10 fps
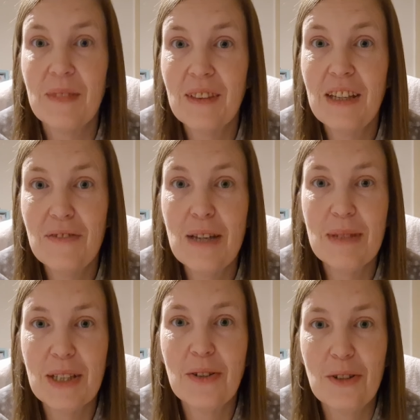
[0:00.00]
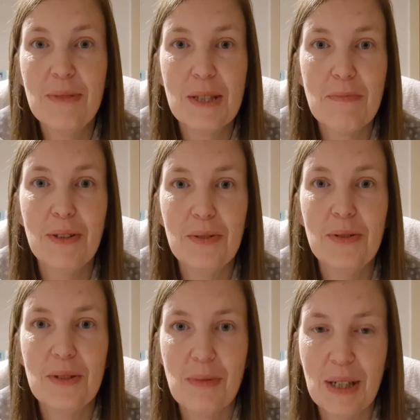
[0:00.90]
leave them in the comments below
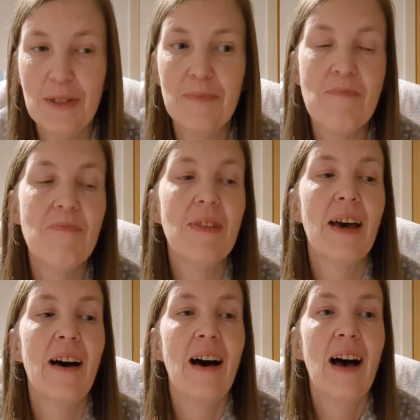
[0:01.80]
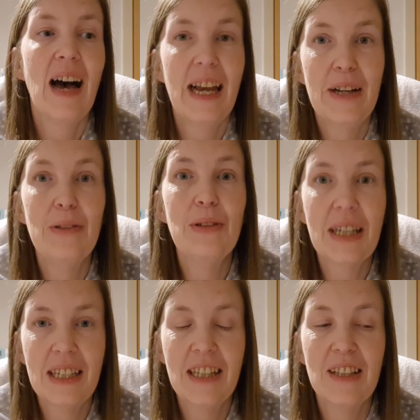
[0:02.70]
as well, and I'll
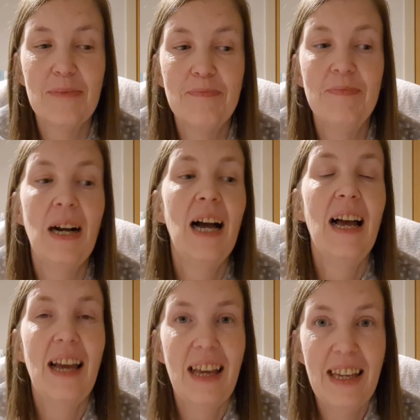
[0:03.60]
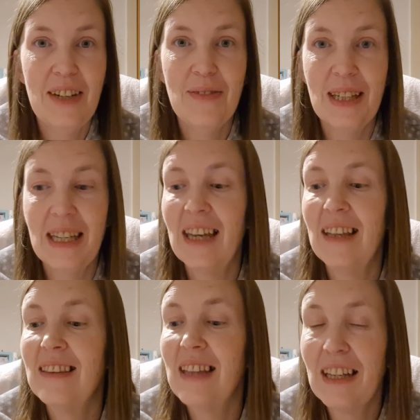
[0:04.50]
look into them. Anyway,
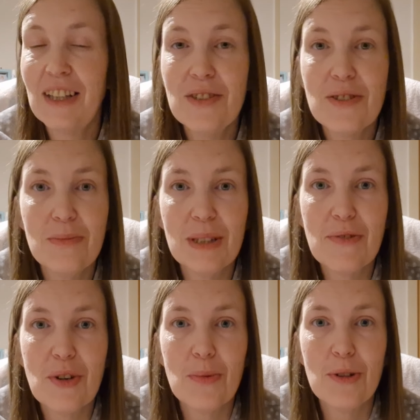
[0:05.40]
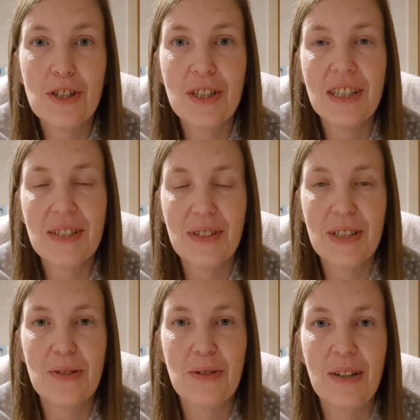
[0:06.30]
thank you so much for watching this
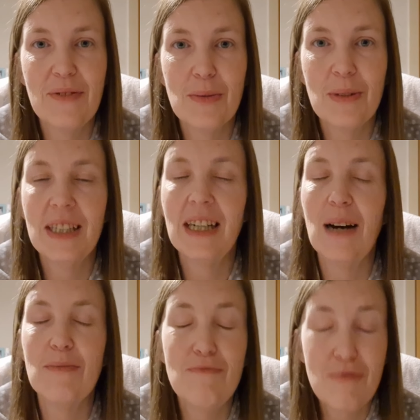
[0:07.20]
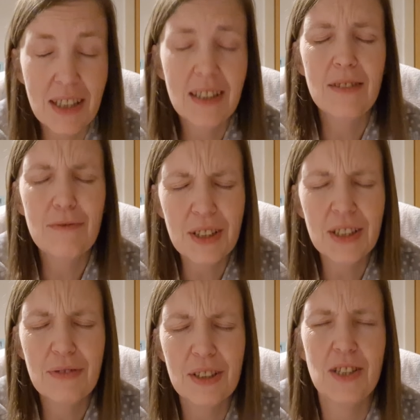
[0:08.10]
video, everyone. I'm really,
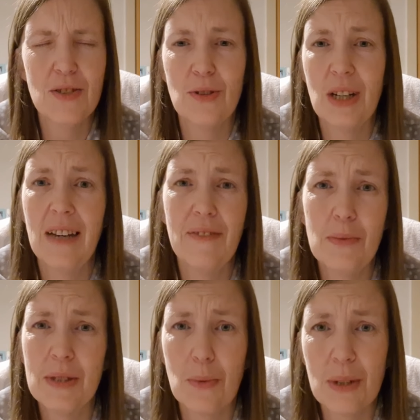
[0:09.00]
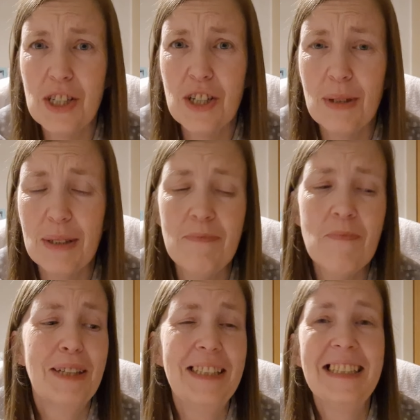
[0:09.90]
really, really sorry if it was a whingy one.
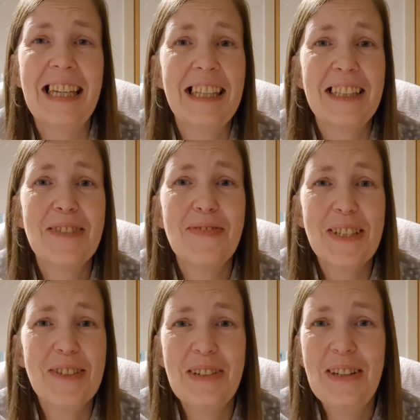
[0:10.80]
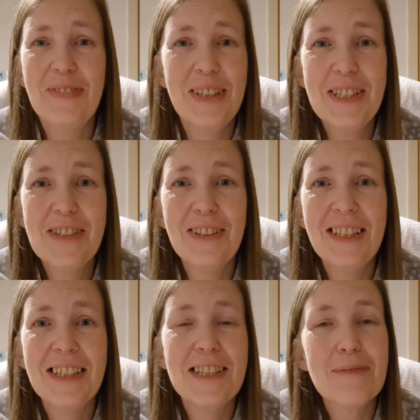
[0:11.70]
Please like this video if you
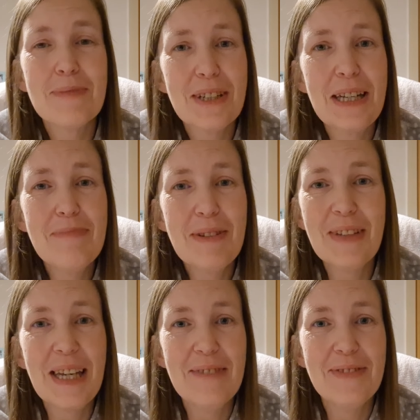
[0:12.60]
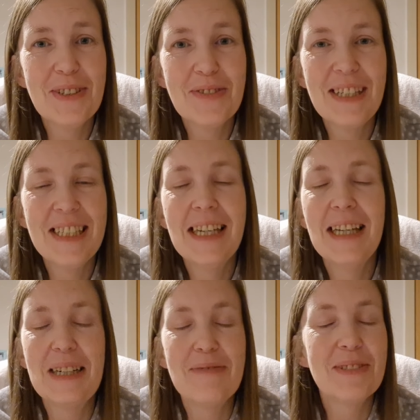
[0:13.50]
enjoyed it. Subscribe if you haven't already,
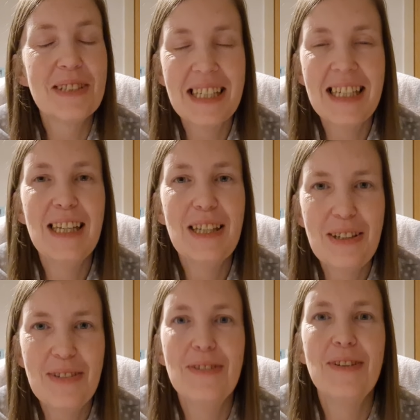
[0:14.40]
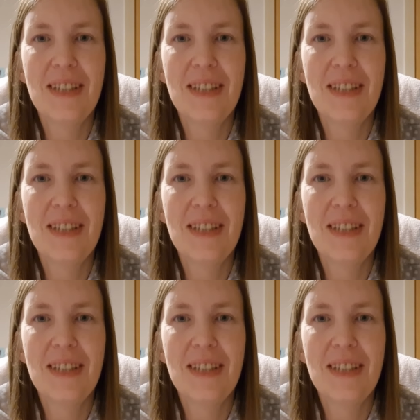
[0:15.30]
and I will see you